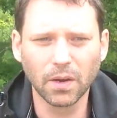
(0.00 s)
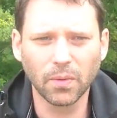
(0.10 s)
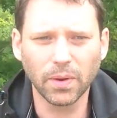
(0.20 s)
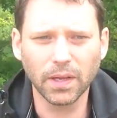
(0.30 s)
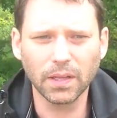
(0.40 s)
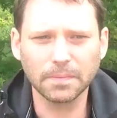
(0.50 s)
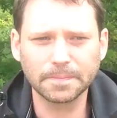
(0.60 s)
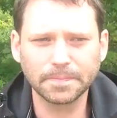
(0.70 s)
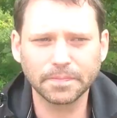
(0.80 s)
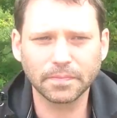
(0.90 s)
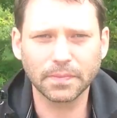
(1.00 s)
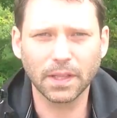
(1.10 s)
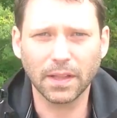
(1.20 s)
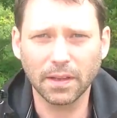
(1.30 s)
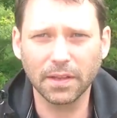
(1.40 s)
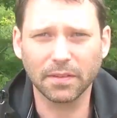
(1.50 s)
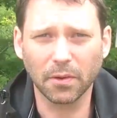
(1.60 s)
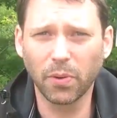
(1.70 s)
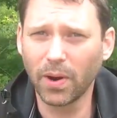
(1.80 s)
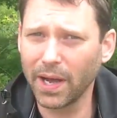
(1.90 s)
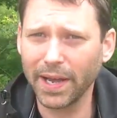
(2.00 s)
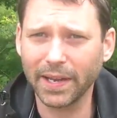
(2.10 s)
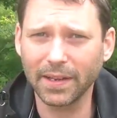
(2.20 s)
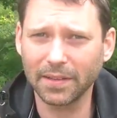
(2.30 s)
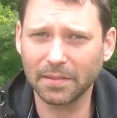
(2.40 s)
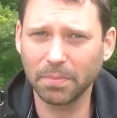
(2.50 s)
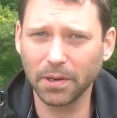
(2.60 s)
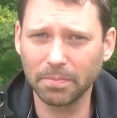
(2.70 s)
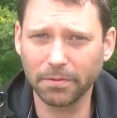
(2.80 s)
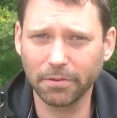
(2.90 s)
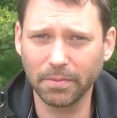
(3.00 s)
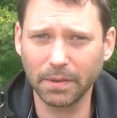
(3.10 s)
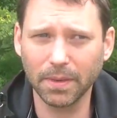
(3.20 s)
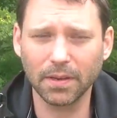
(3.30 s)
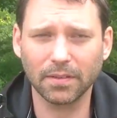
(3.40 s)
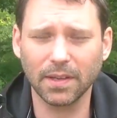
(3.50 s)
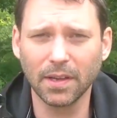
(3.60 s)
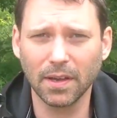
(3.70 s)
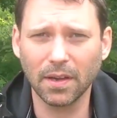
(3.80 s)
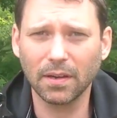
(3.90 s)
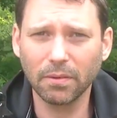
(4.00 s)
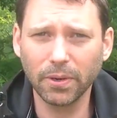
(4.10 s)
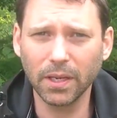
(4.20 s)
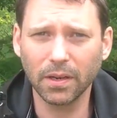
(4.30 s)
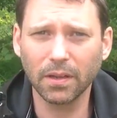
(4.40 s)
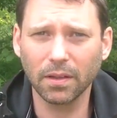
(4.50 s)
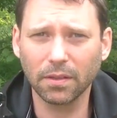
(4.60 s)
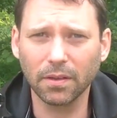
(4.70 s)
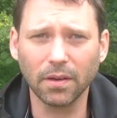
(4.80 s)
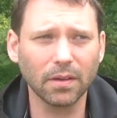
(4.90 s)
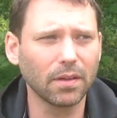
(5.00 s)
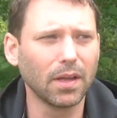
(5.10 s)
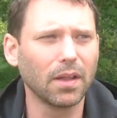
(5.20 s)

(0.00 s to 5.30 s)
Well, that is quite a disappointment for me, because I really thought